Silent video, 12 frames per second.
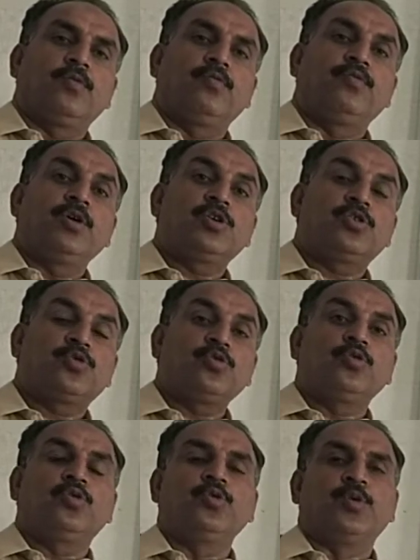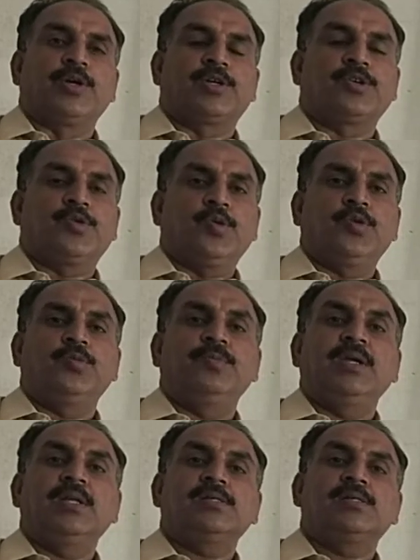We should do it. Should
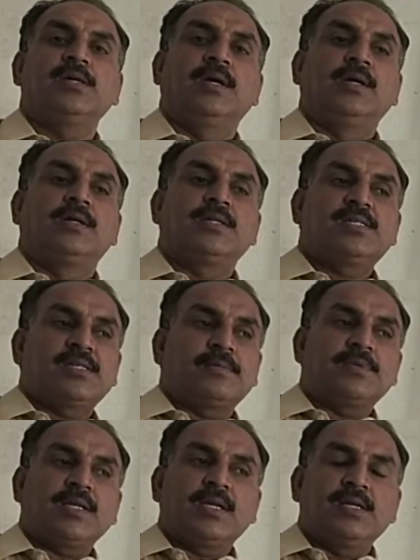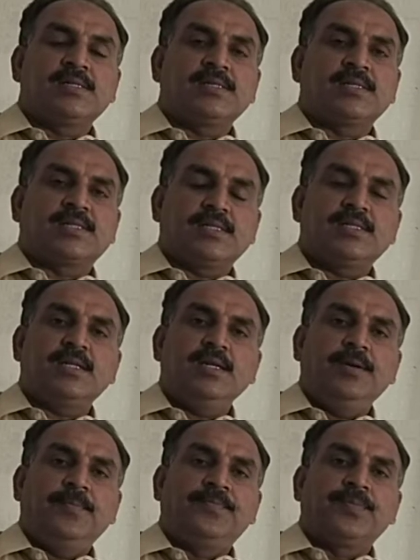means something is
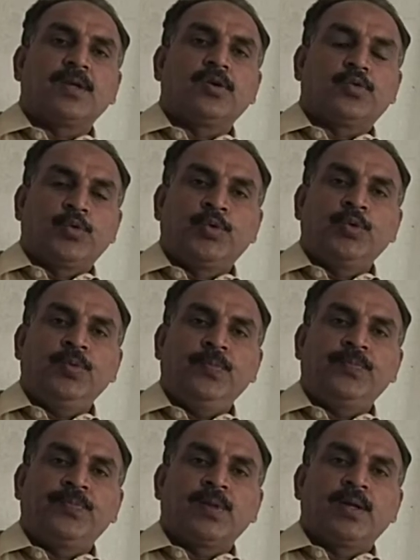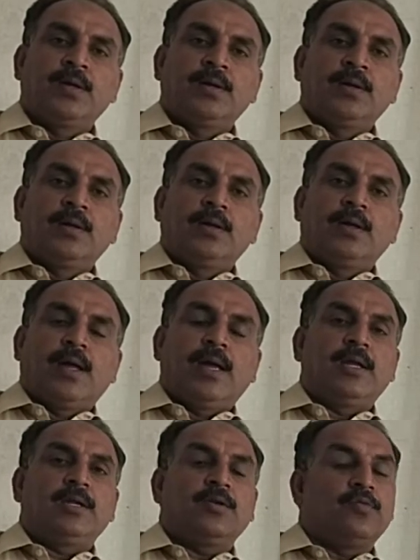necessary to do
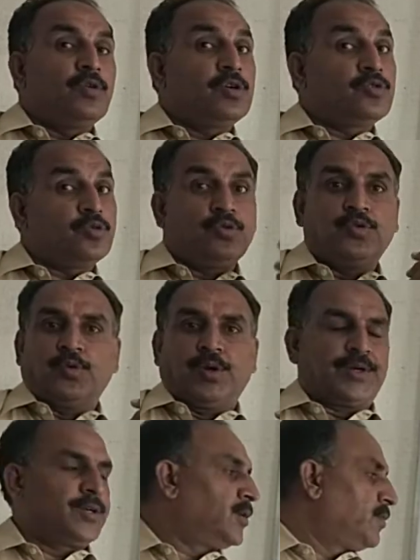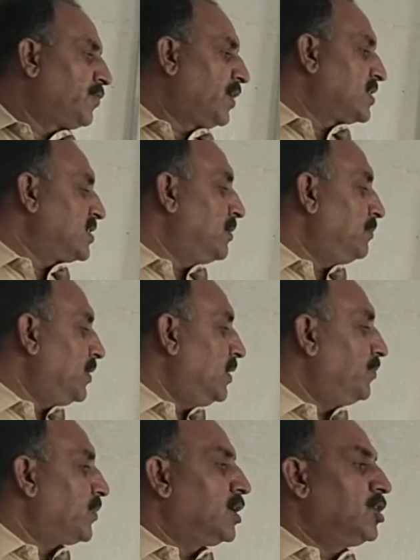and we should do it. For example,
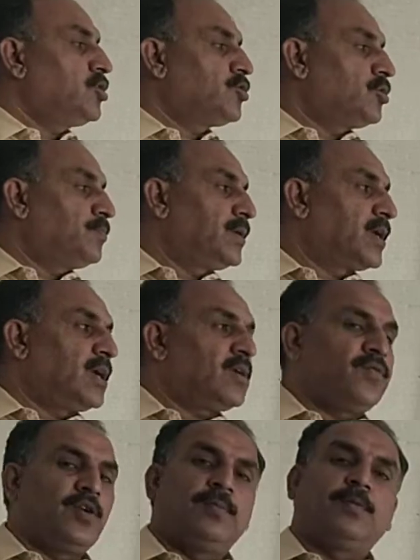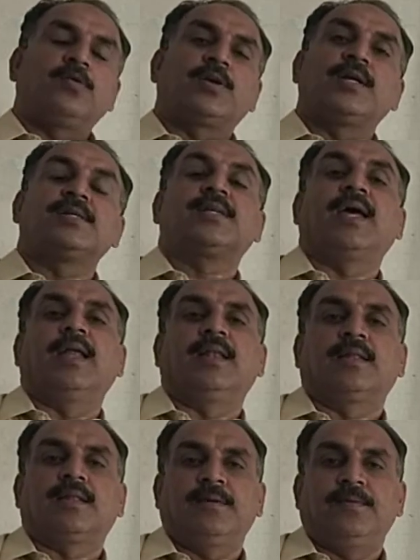he should be careful about his
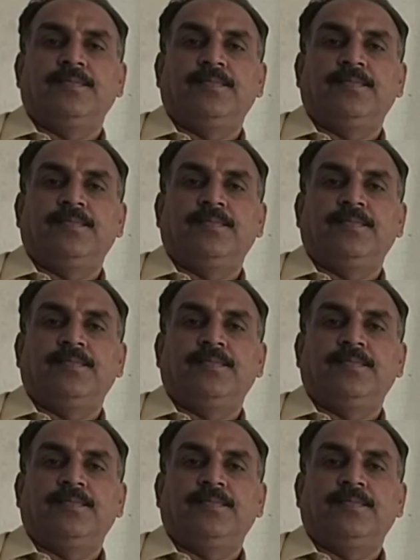health.